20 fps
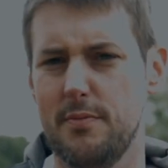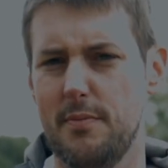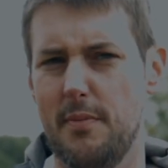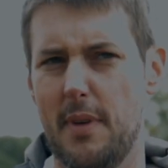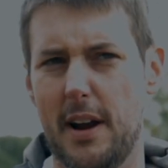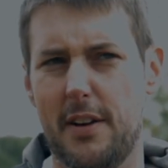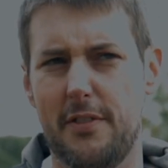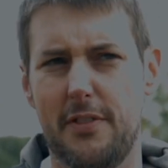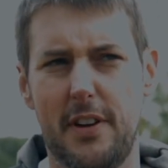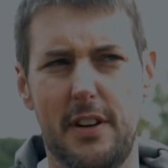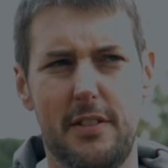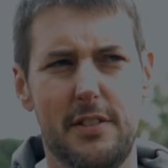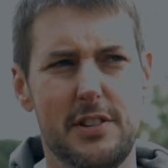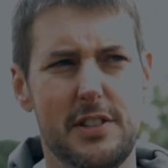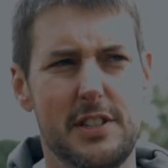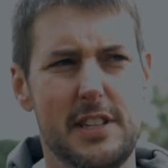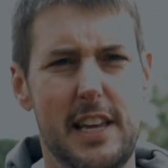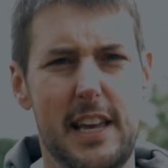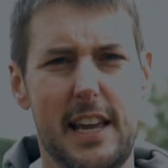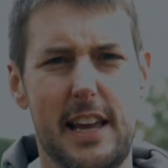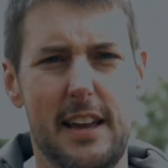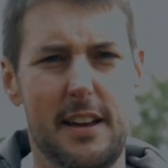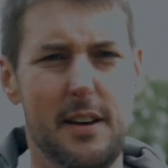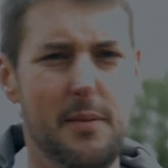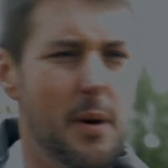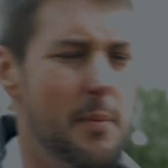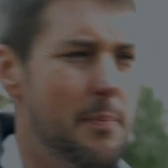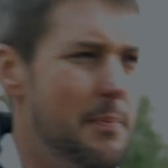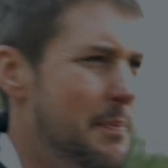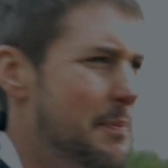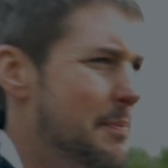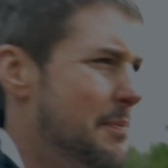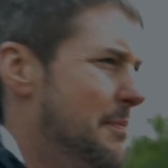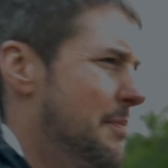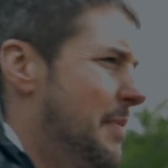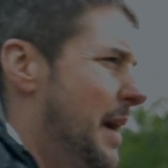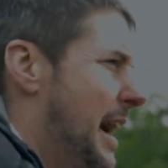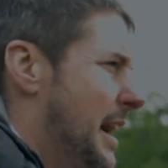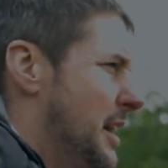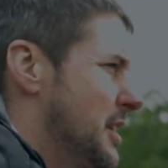microphone just here and my
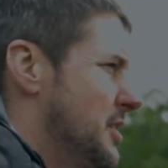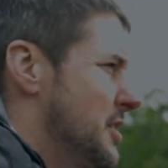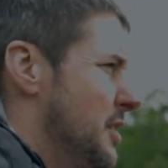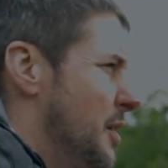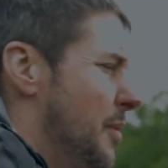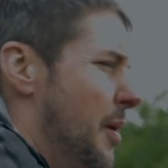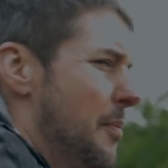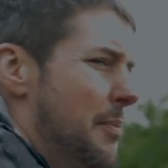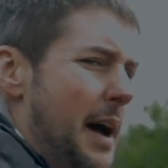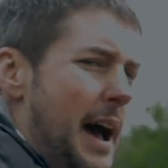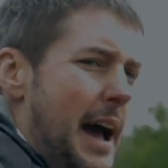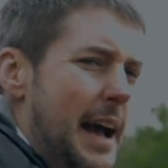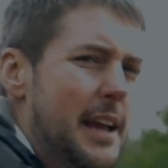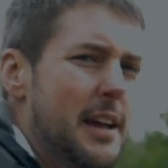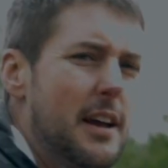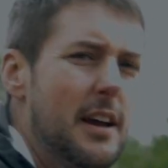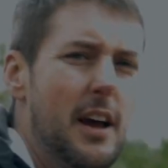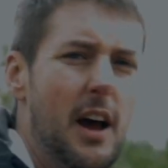packs on my back.